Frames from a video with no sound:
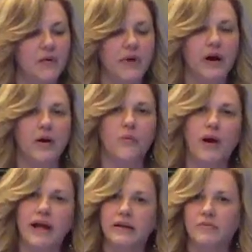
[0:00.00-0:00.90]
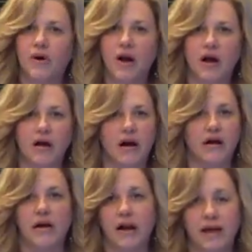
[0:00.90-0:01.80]
where right and wrong
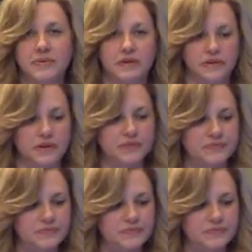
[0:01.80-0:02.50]
are not absolute.